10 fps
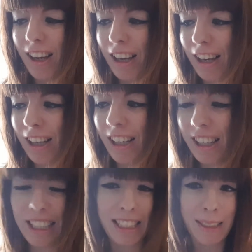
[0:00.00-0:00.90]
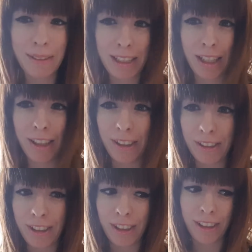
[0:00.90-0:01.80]
I seem to
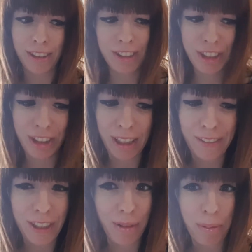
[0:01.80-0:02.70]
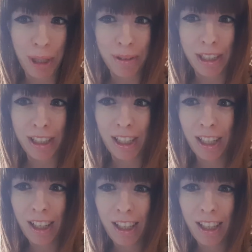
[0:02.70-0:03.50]
own a lot of stripes at the moment,